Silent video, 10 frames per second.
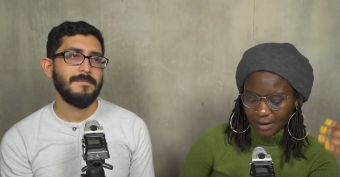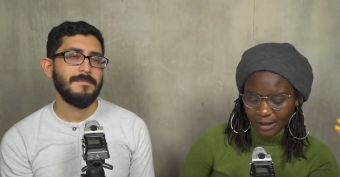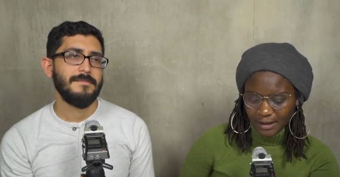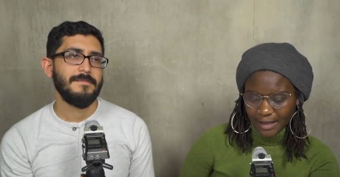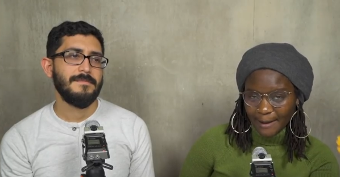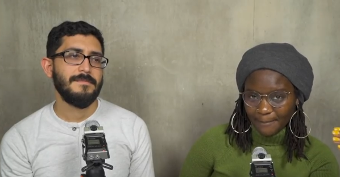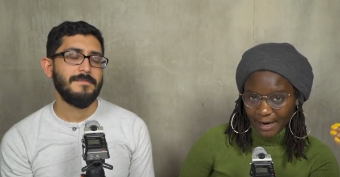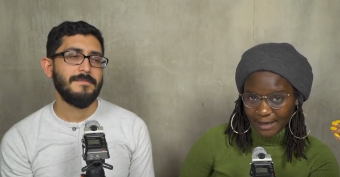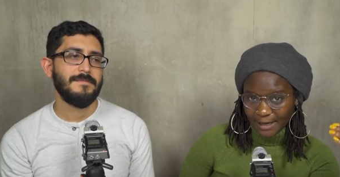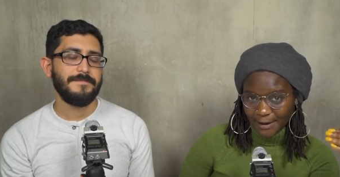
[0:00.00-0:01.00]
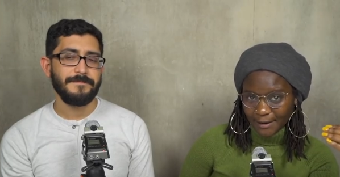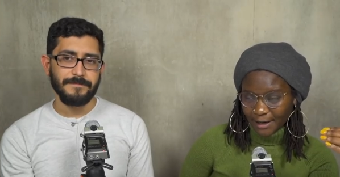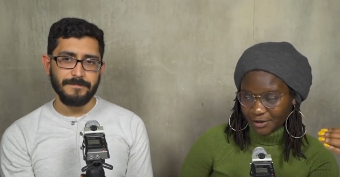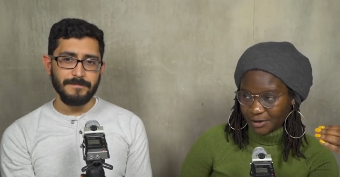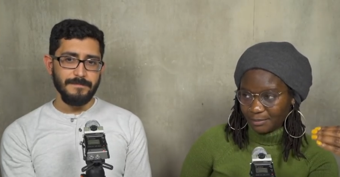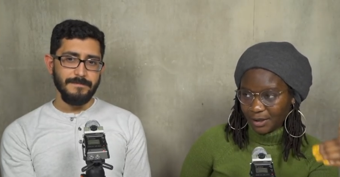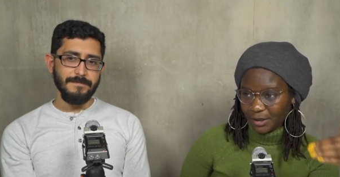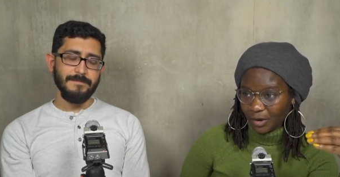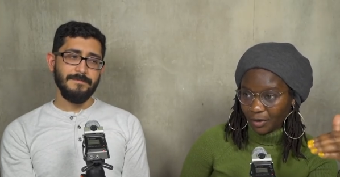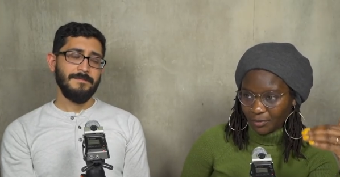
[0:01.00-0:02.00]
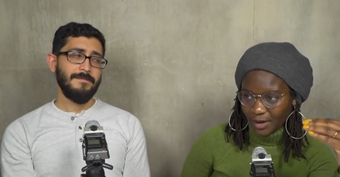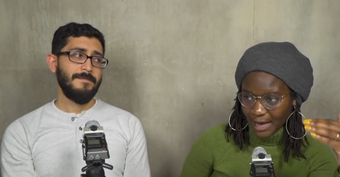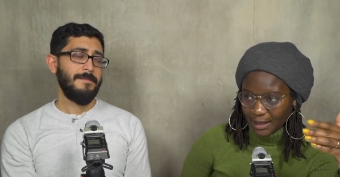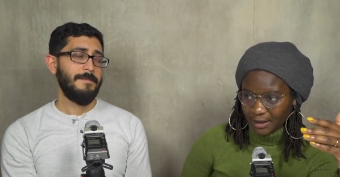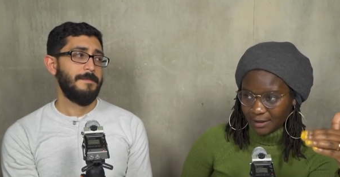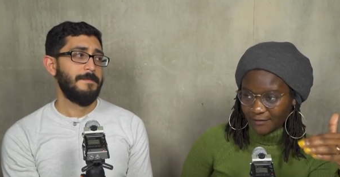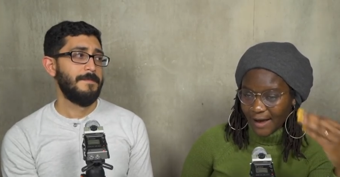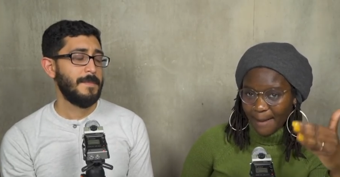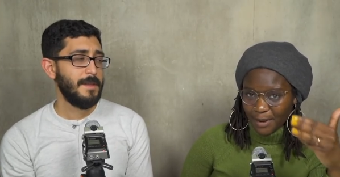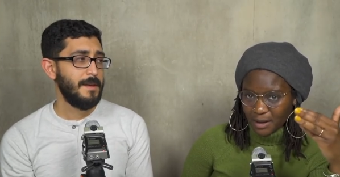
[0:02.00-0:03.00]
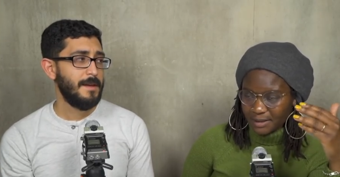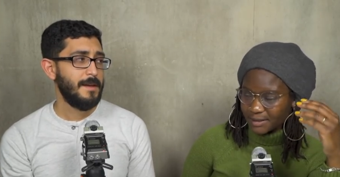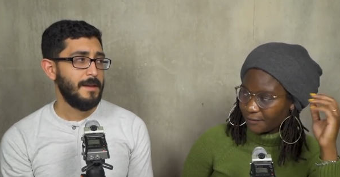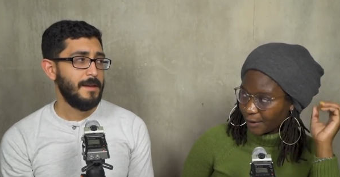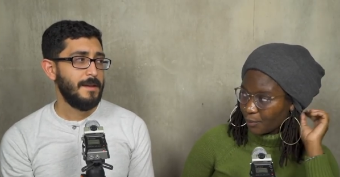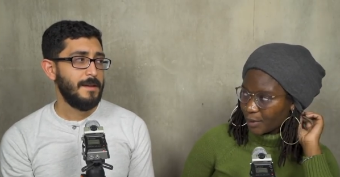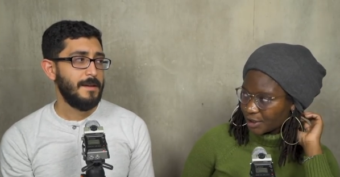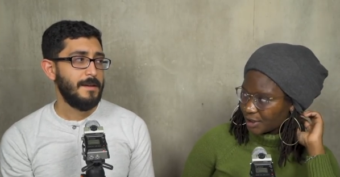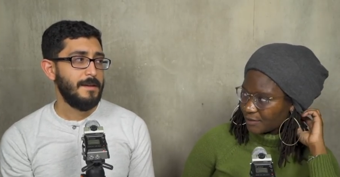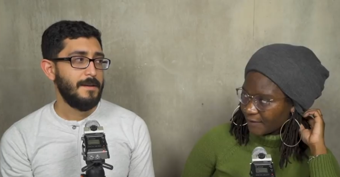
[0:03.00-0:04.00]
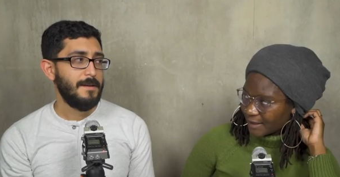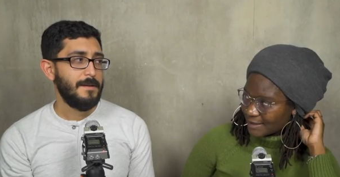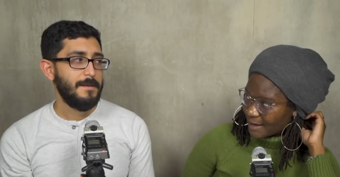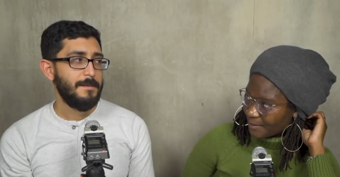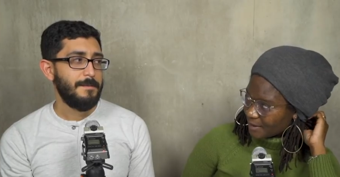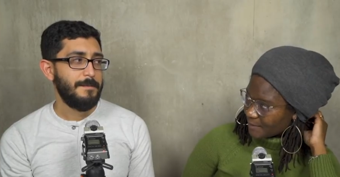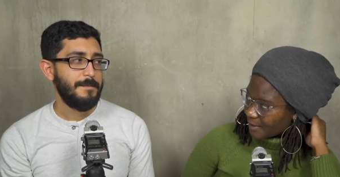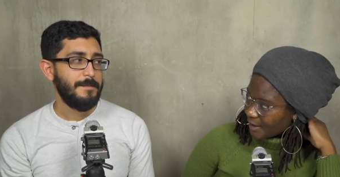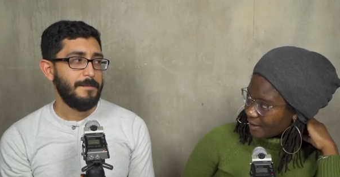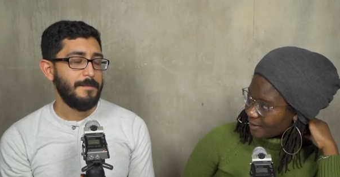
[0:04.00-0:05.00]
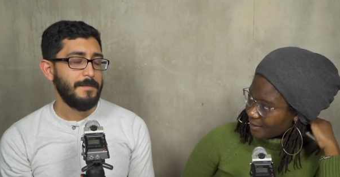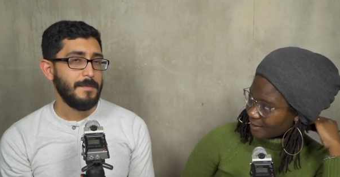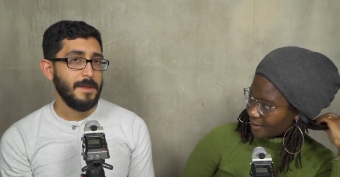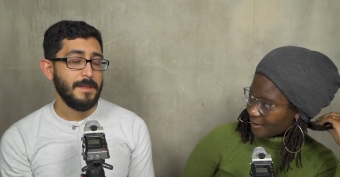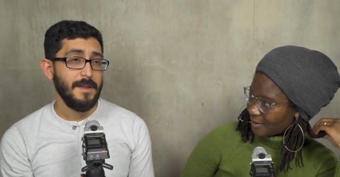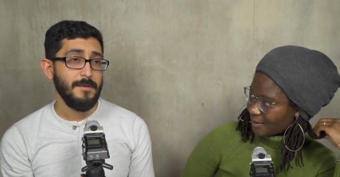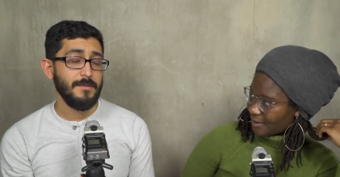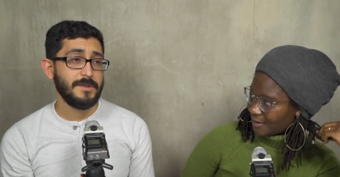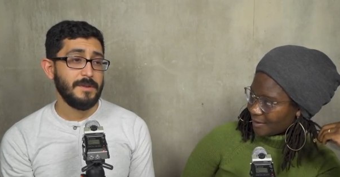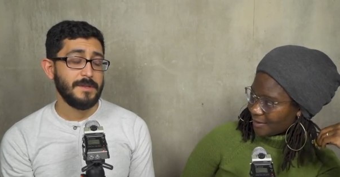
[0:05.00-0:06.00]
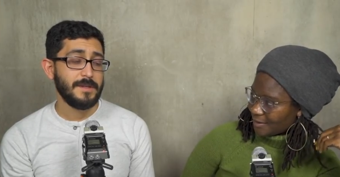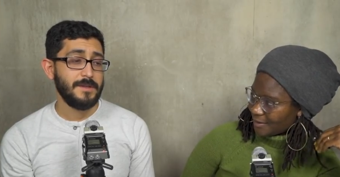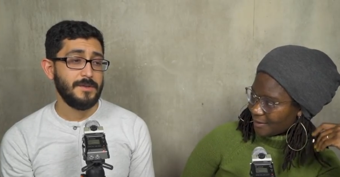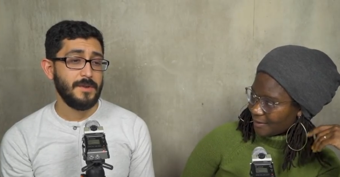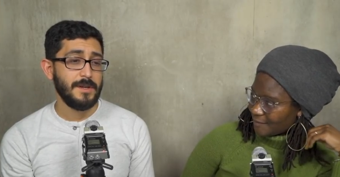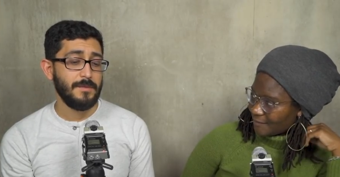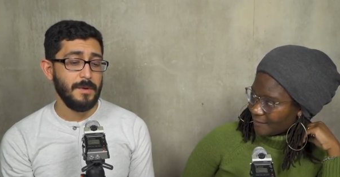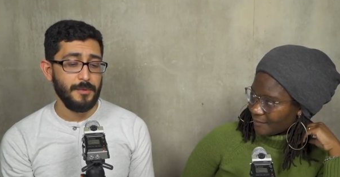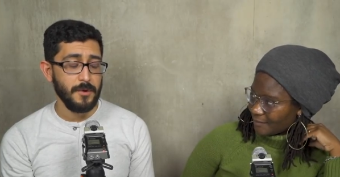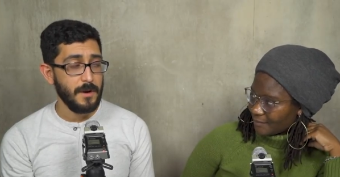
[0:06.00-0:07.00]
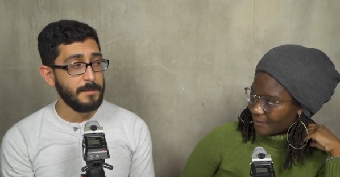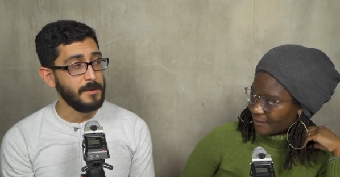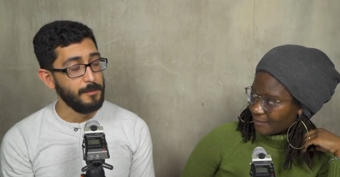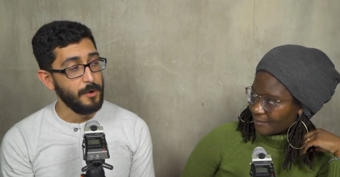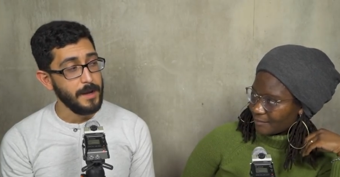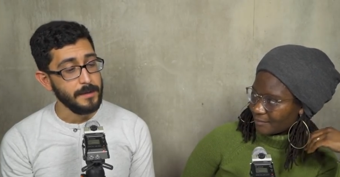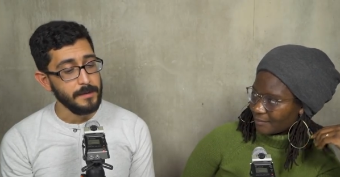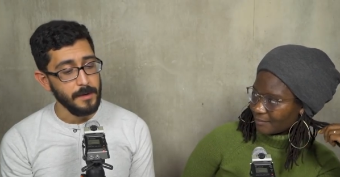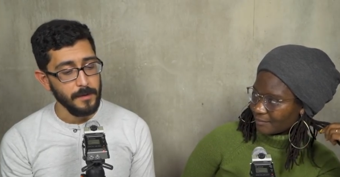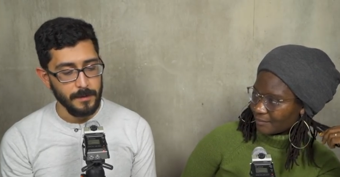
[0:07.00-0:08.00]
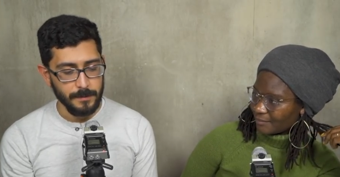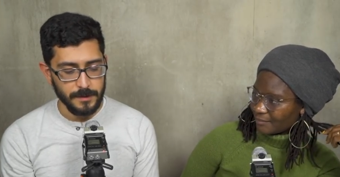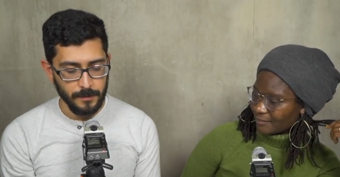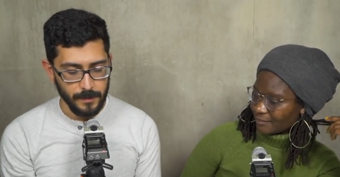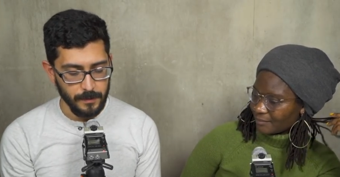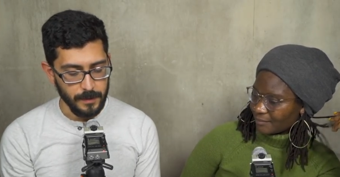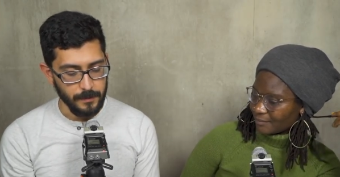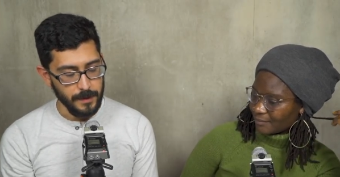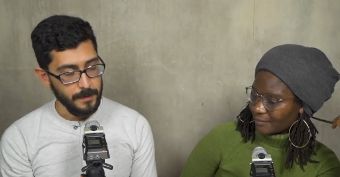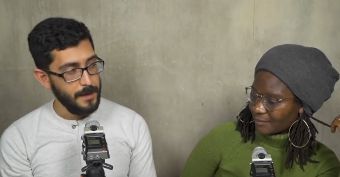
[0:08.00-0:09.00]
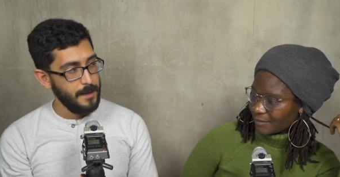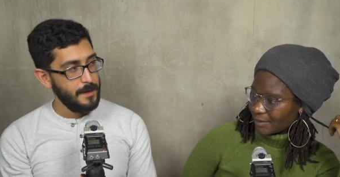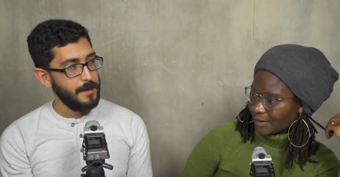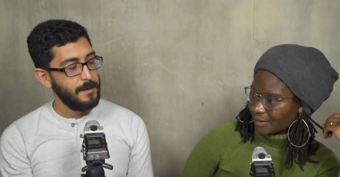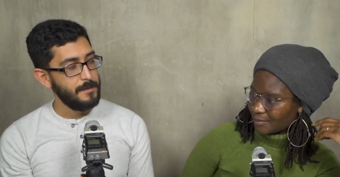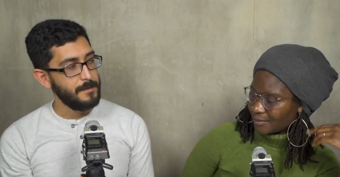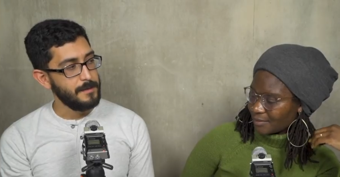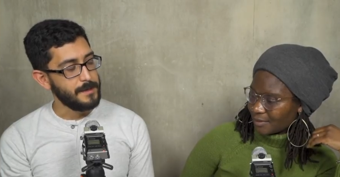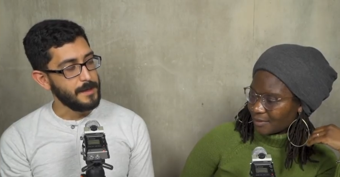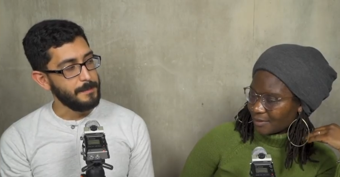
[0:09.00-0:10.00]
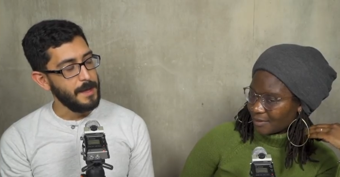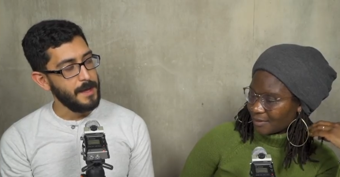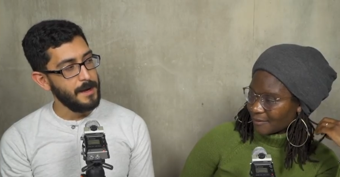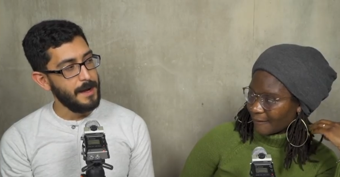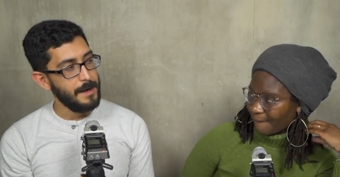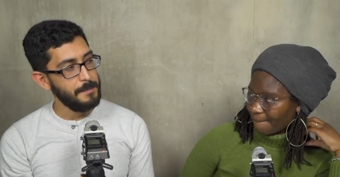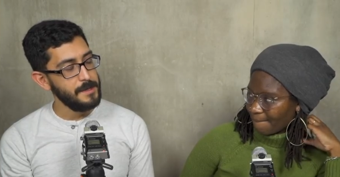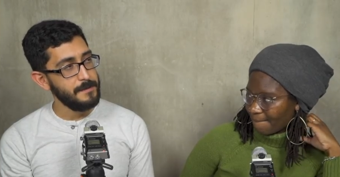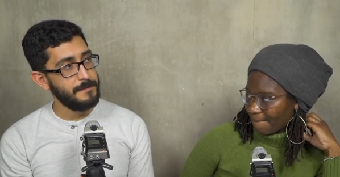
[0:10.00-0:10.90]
Speaker 1: And that might not actually be her reality of happiness, of like what she defines happiness by.
Speaker 2: That almost sounds like she's trying to reprogram her brain, though. I'm still recording, right? Mm-hmm. Or it's like, man, I'm being